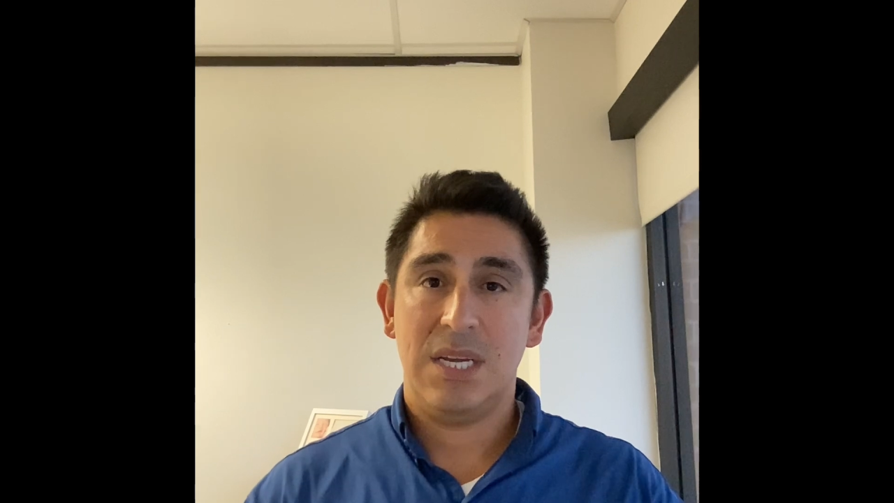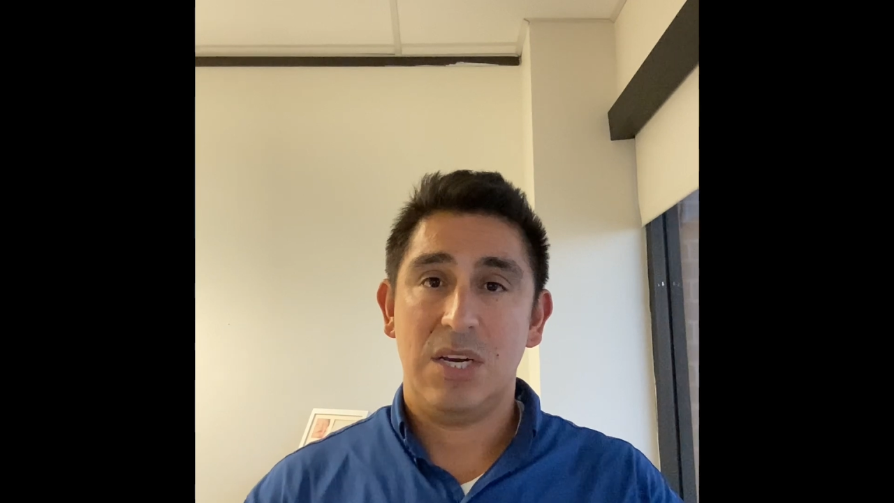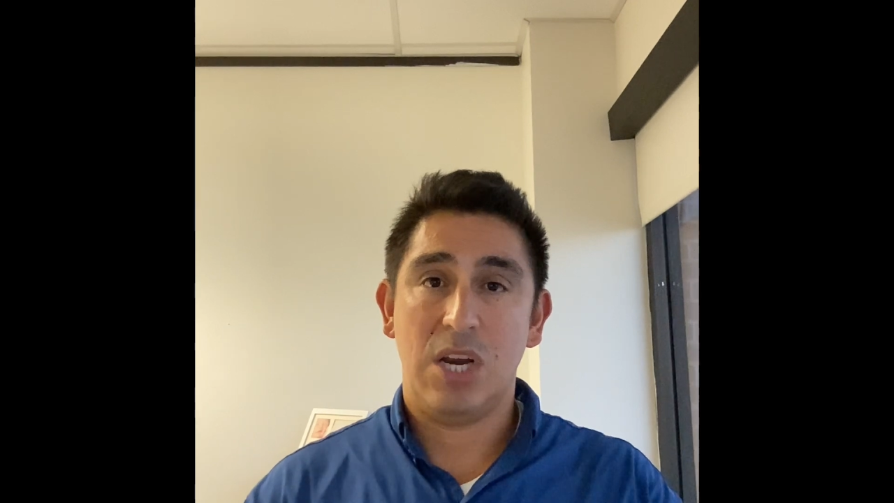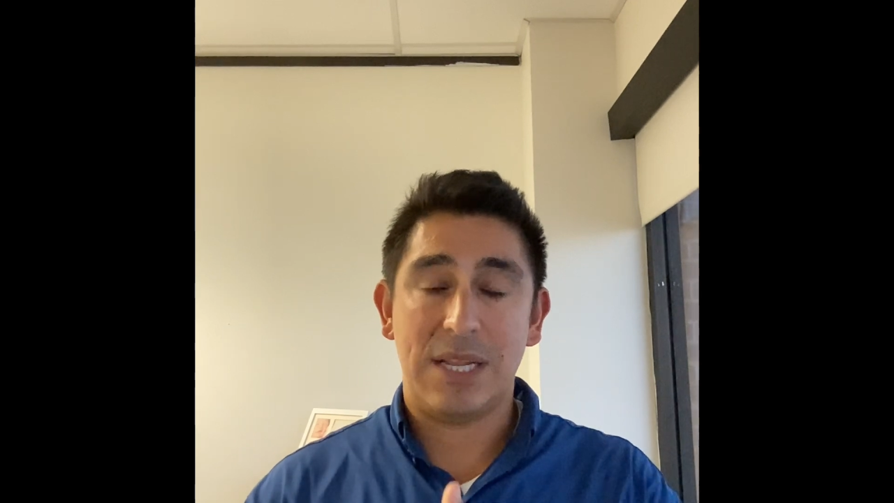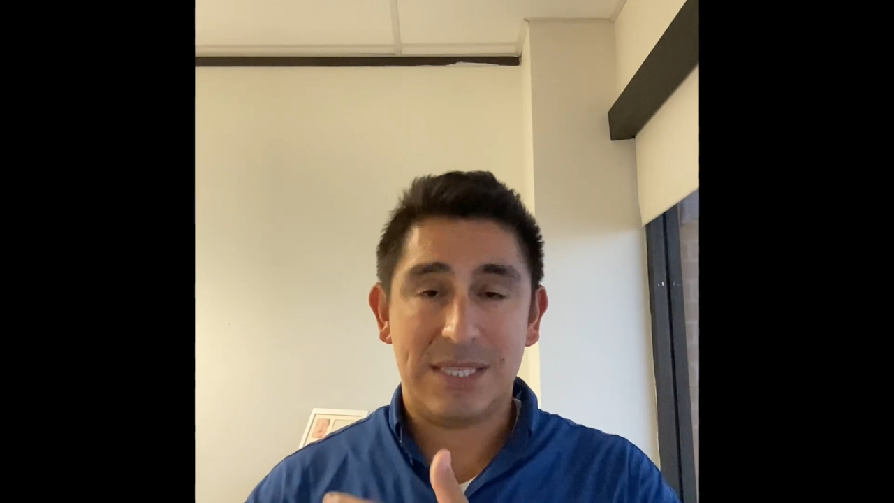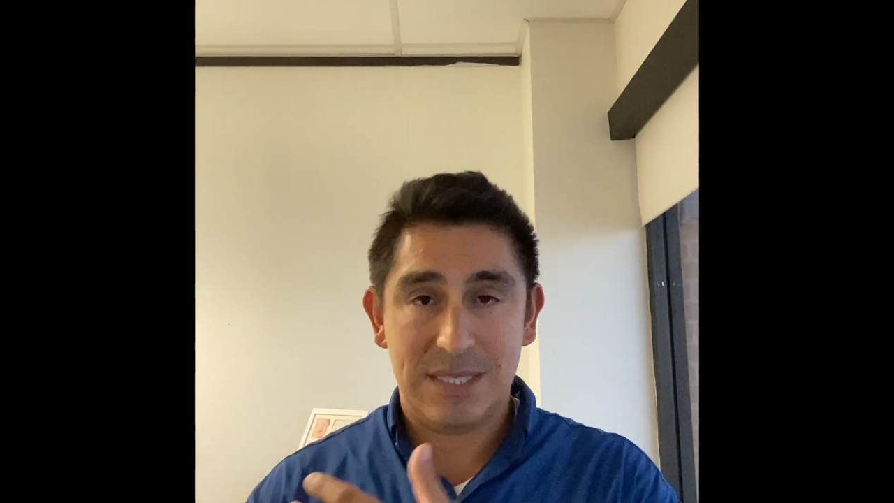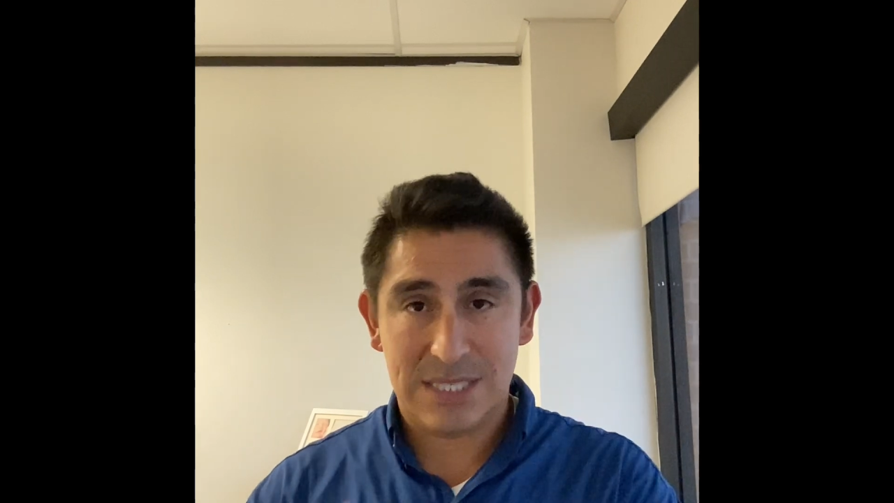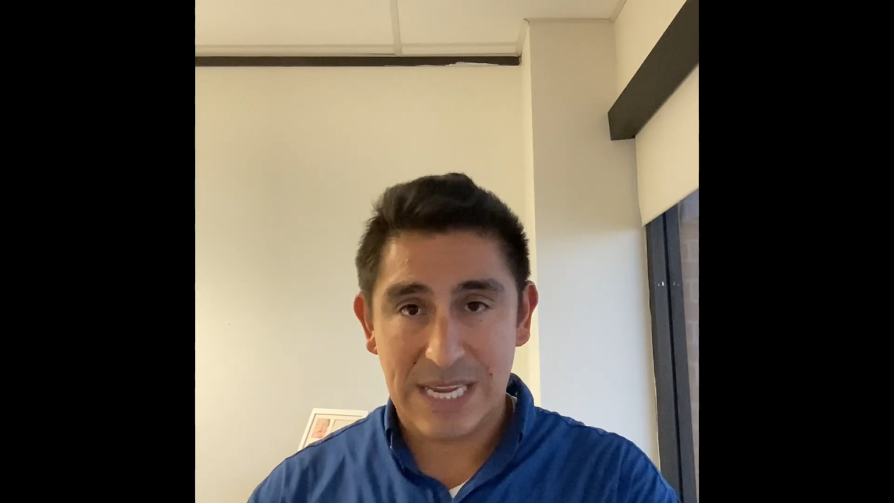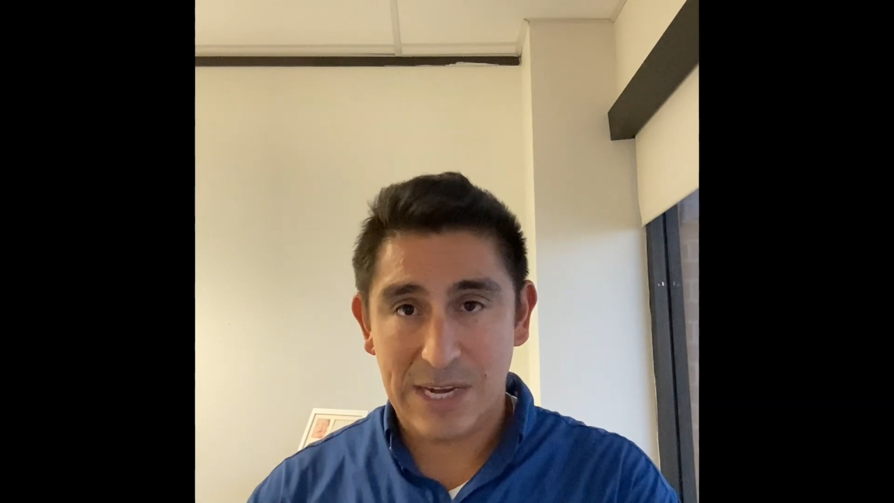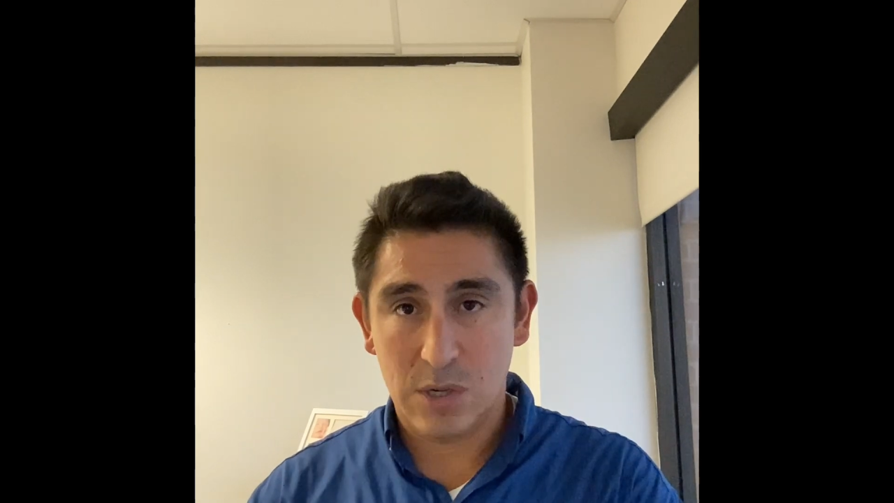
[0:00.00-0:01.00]
not to
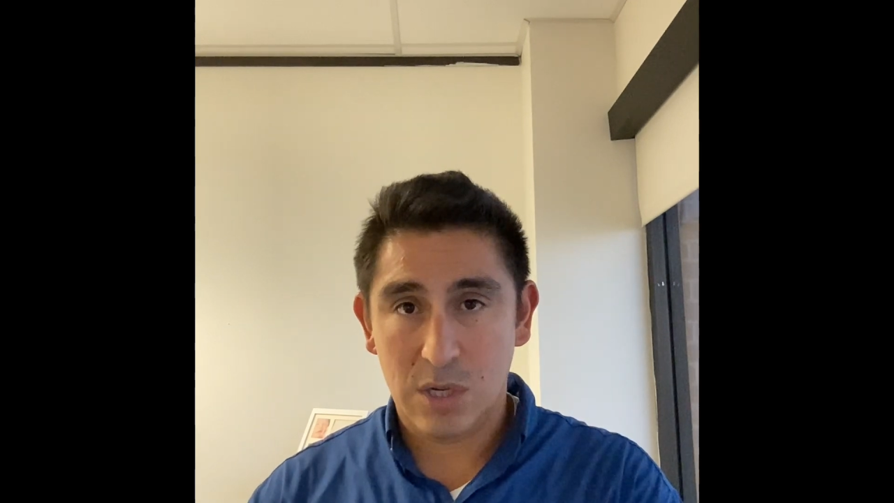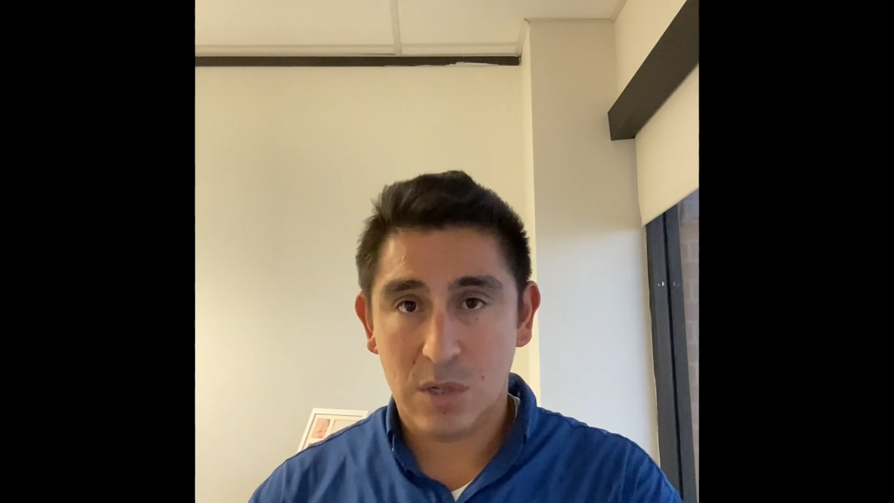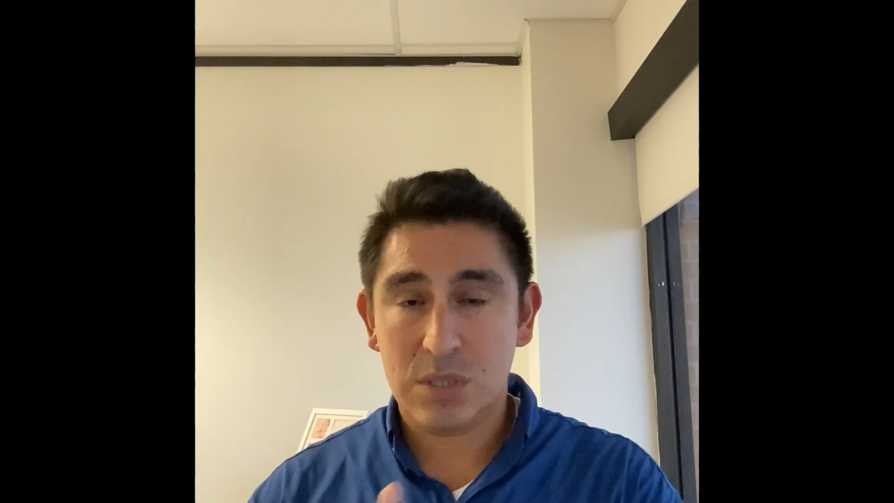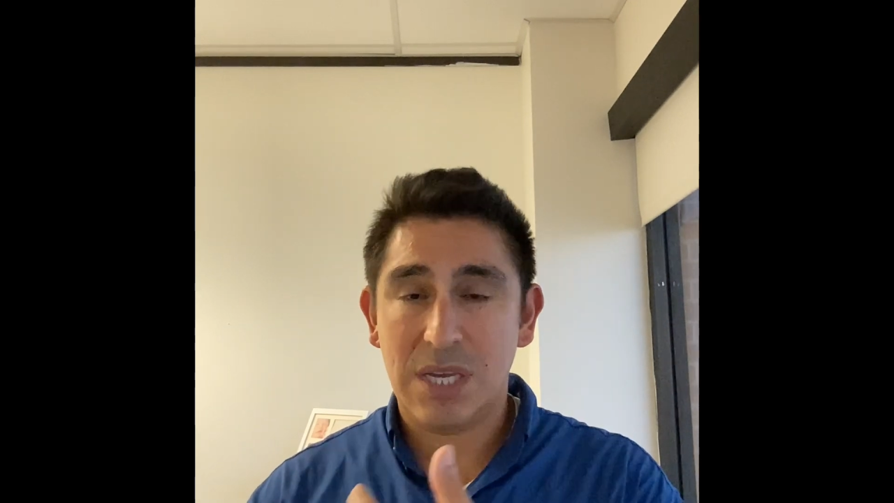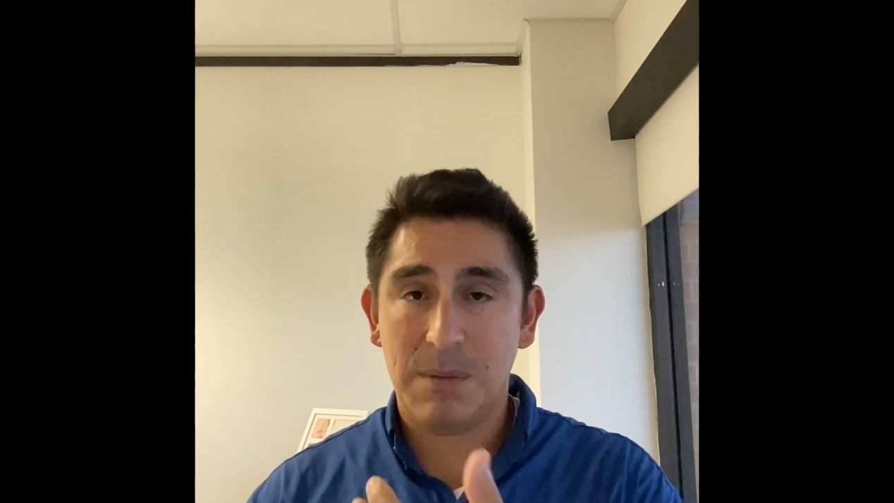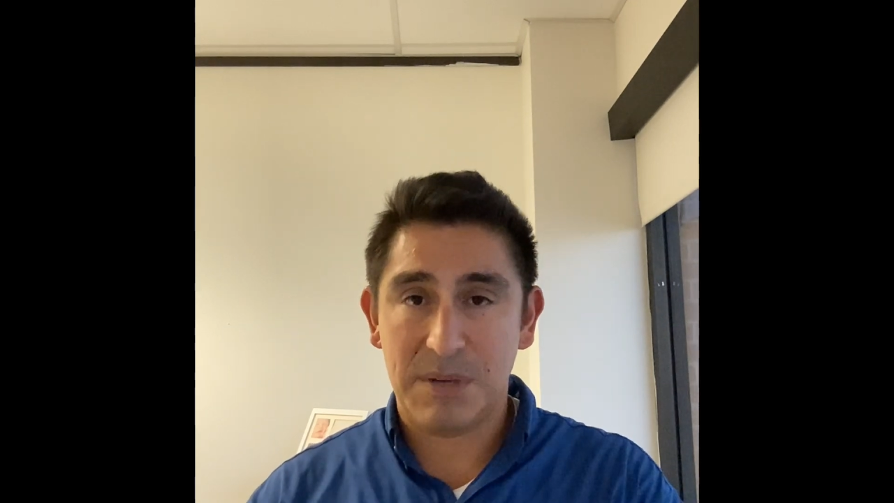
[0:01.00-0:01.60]
stay in your hotel,